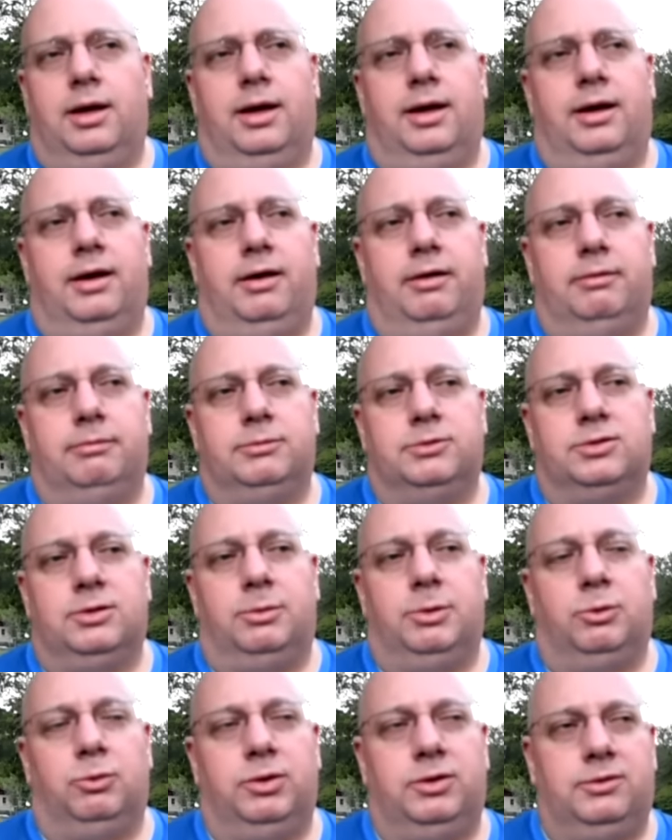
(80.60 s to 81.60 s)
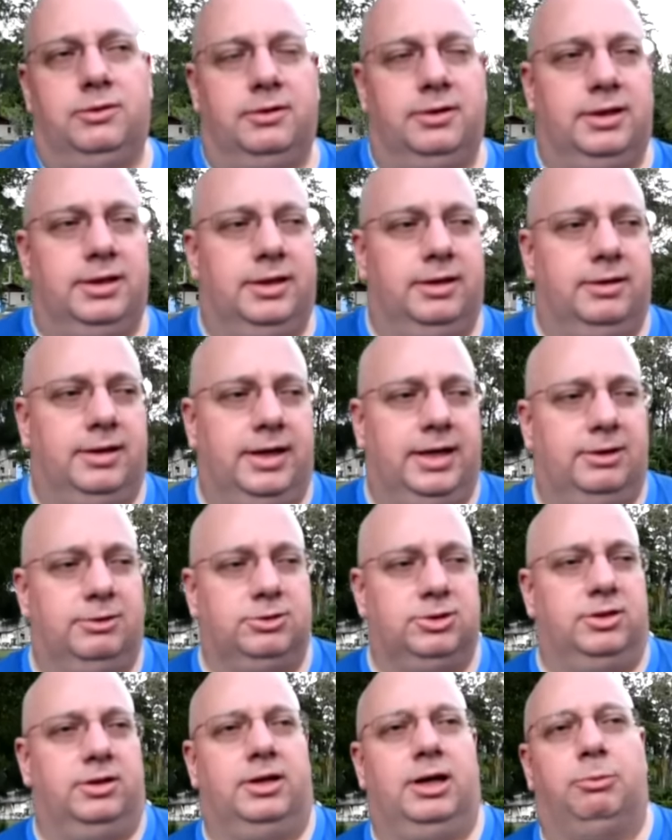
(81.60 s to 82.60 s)
Um, someone recently,
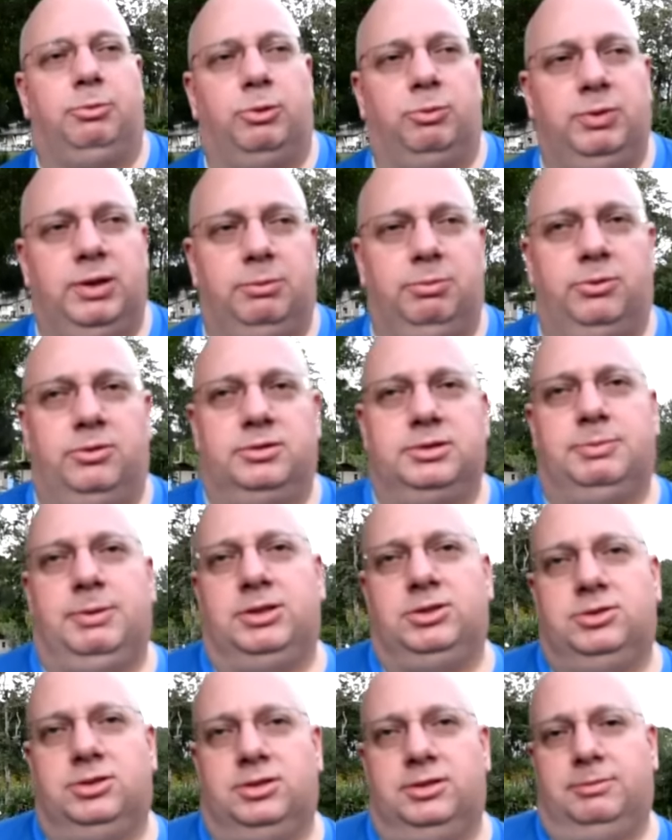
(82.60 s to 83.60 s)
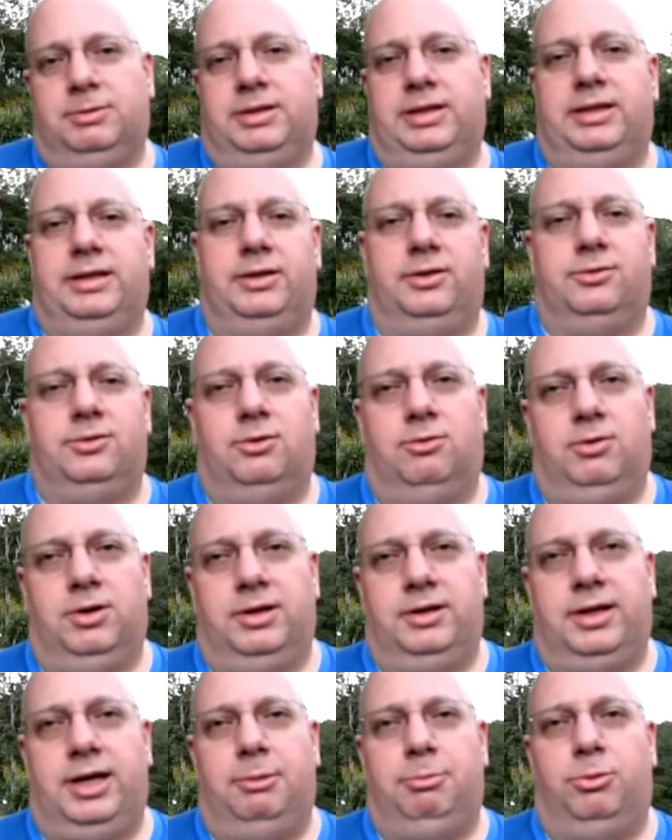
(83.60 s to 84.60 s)
actually a couple people, especially the idiots over
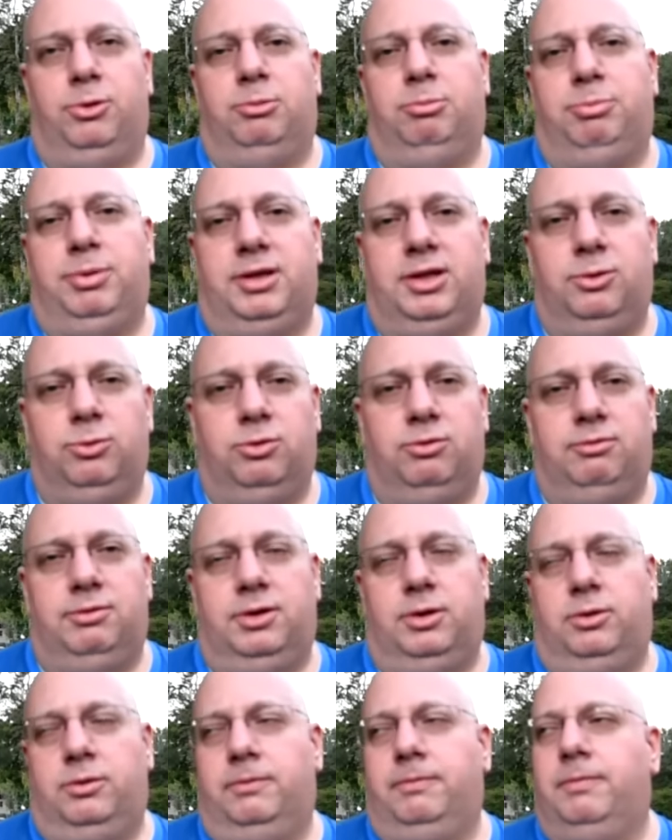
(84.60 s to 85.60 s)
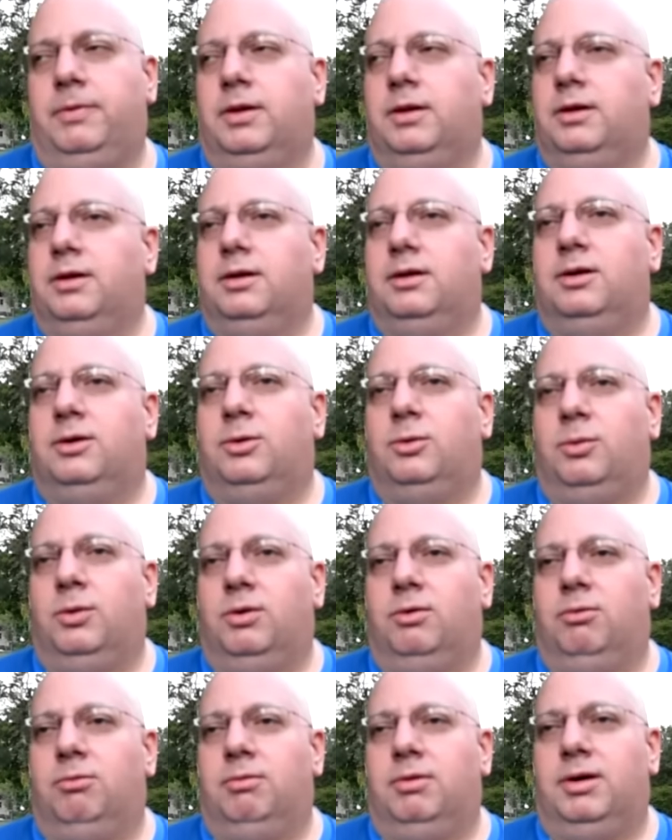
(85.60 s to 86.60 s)
on Diaper and Pee Review,
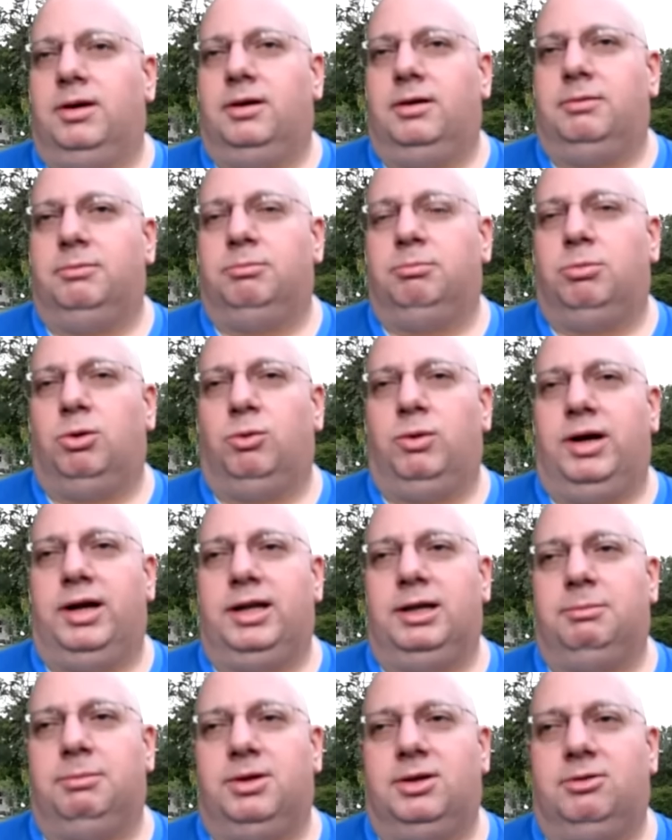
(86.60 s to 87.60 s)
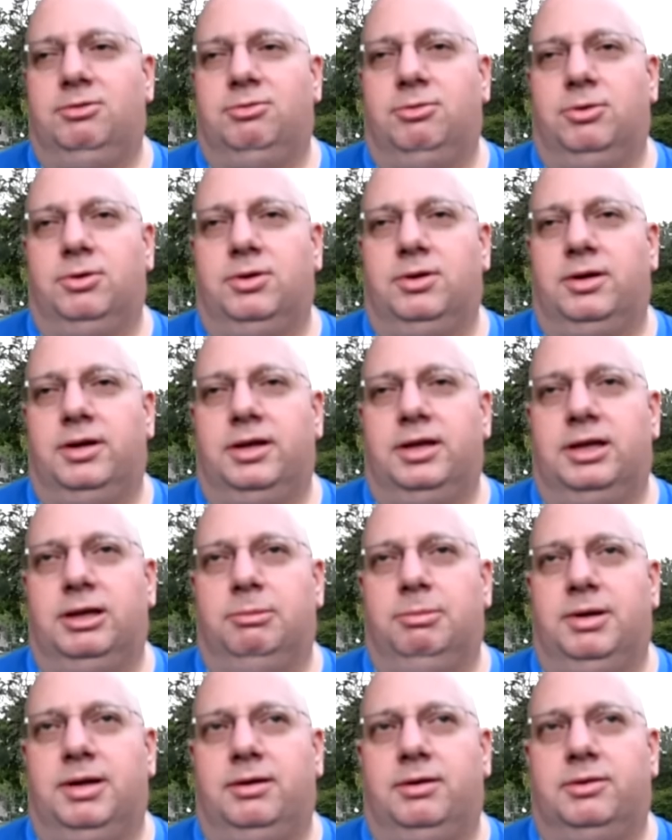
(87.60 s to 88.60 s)
were uh, berating me for
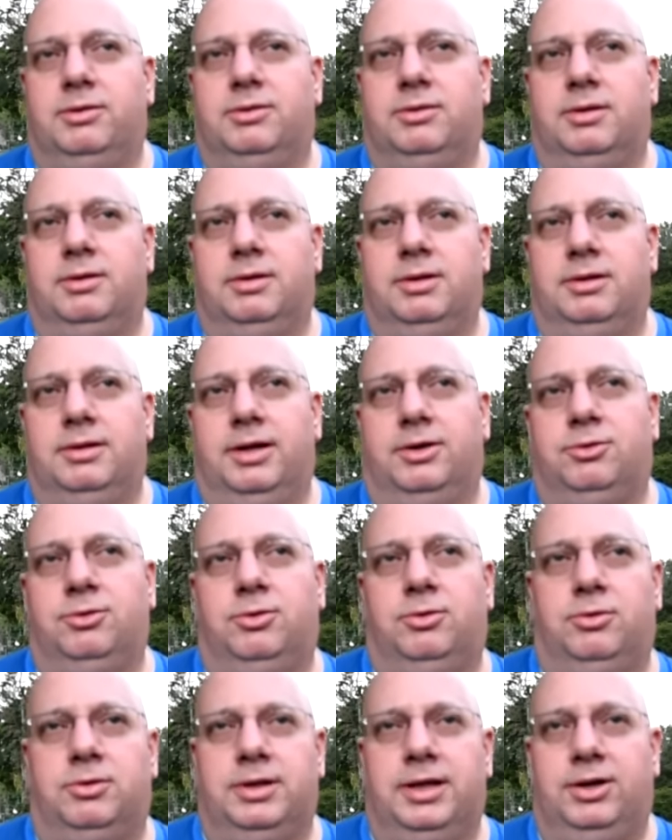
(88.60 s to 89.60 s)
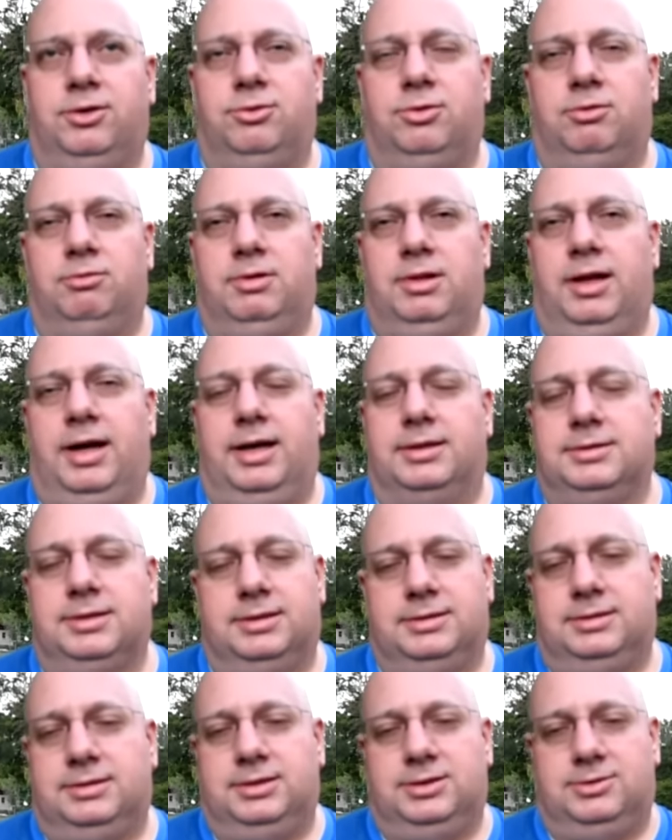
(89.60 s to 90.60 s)
talking about uh, the electrical nature of glass.
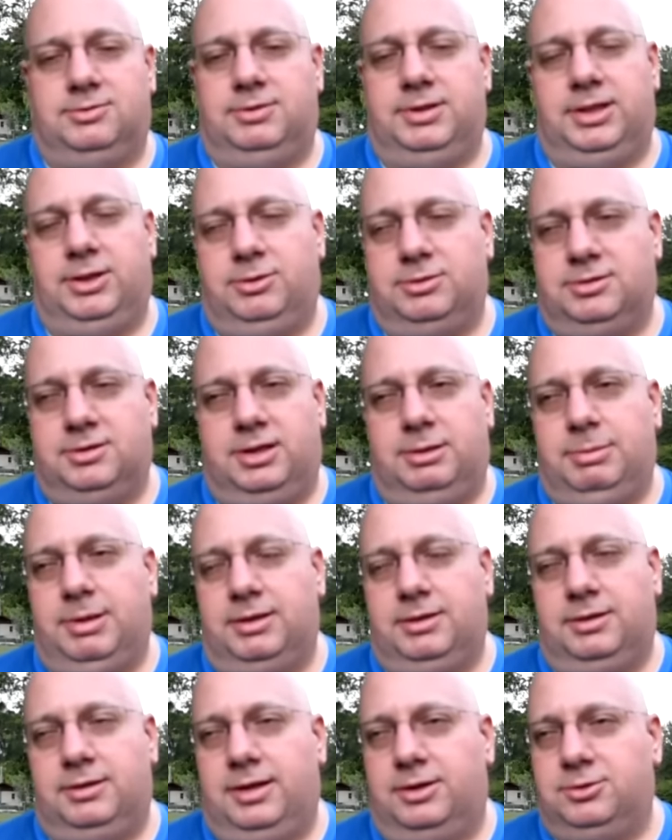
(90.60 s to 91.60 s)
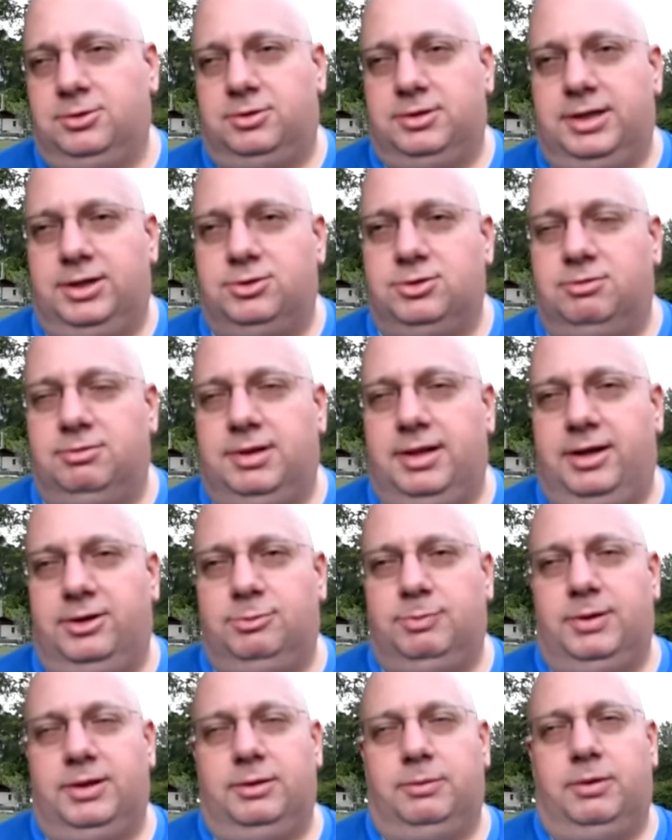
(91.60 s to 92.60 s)
This video is not about the electrical nature of
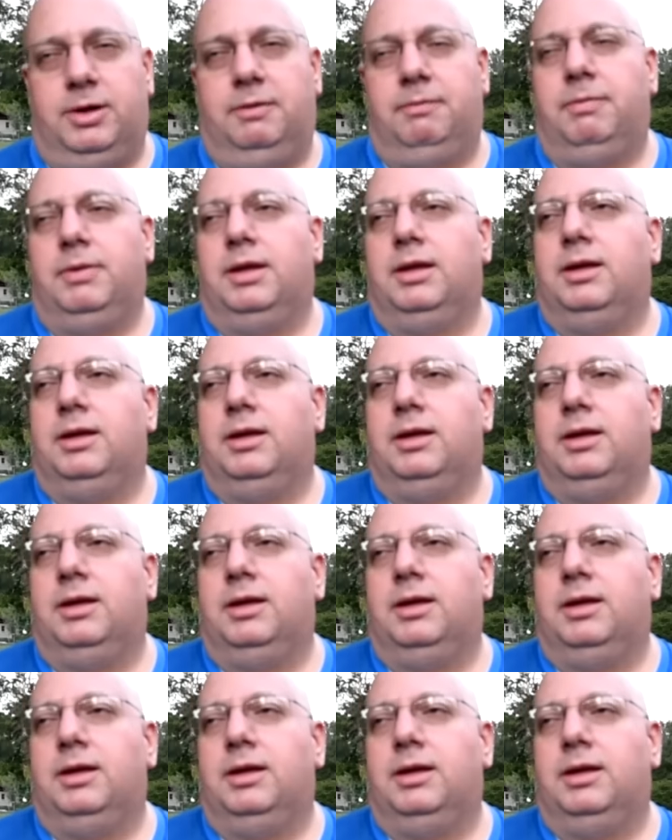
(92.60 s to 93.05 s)
glass, by the way,